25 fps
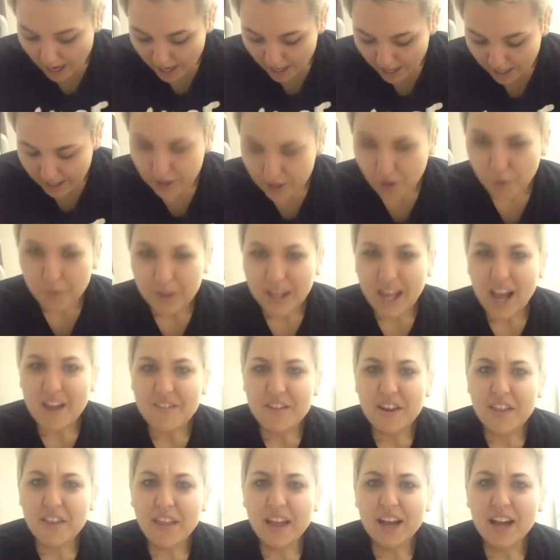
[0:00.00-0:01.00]
don't really have
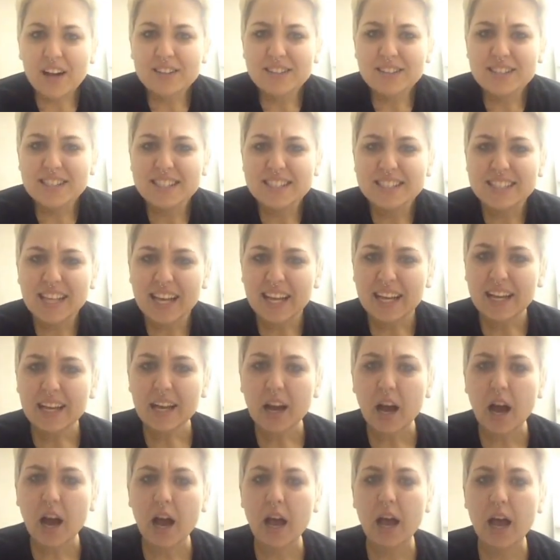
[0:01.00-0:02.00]
anything else to say.
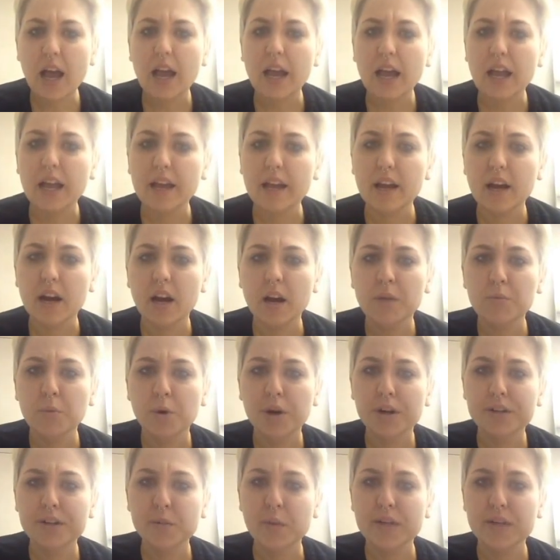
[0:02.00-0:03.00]
I
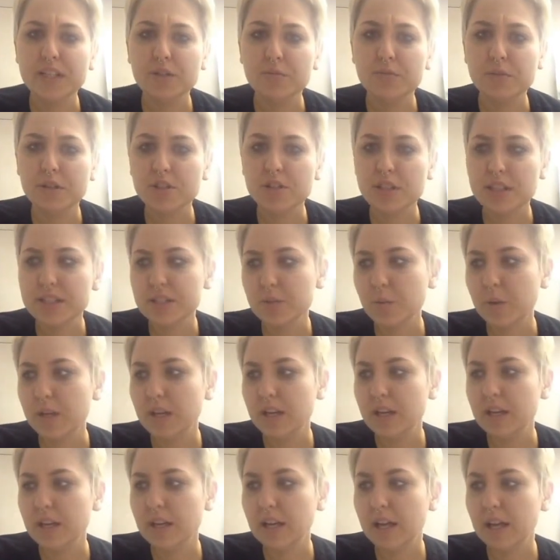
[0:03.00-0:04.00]
worked way too much last
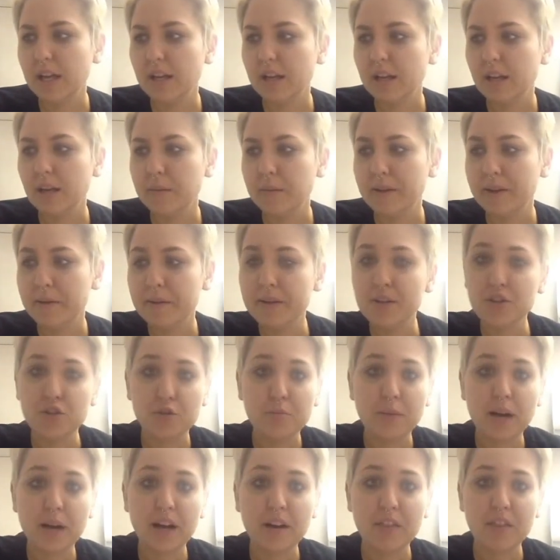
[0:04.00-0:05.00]
week, and it made me do
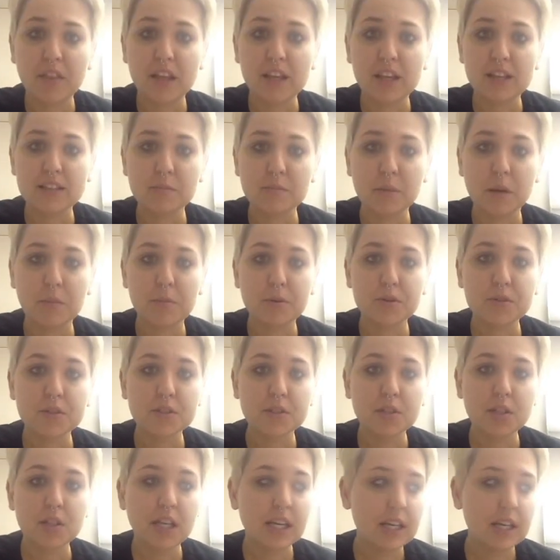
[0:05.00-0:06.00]
bad things in my
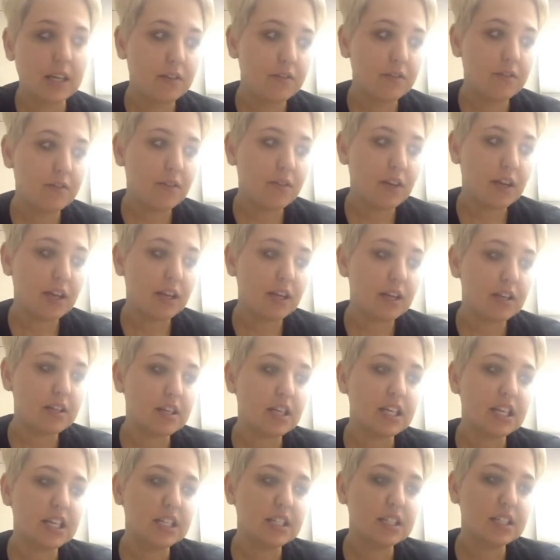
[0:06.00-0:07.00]
personal life, and
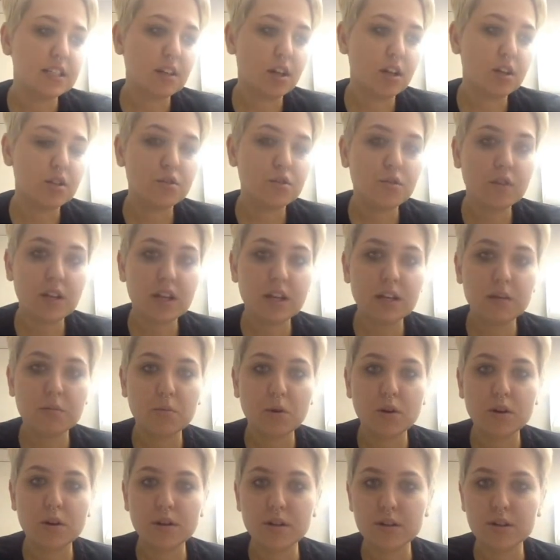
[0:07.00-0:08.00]
I need to not do that
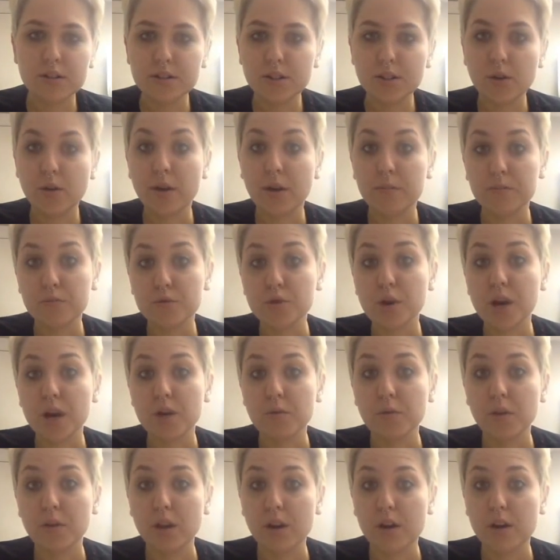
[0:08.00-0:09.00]
anymore. So I'm trying
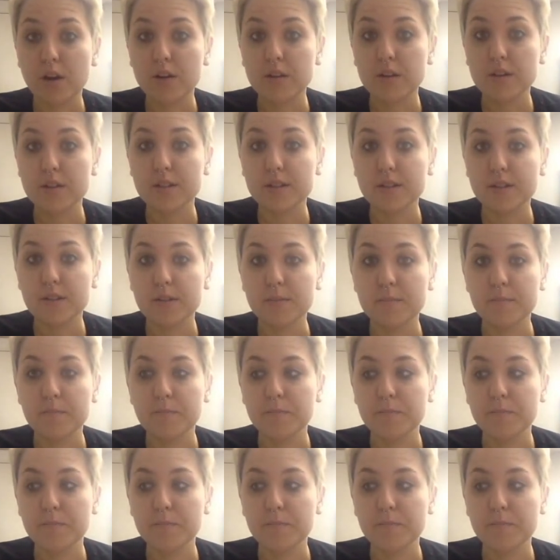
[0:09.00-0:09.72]
really hard to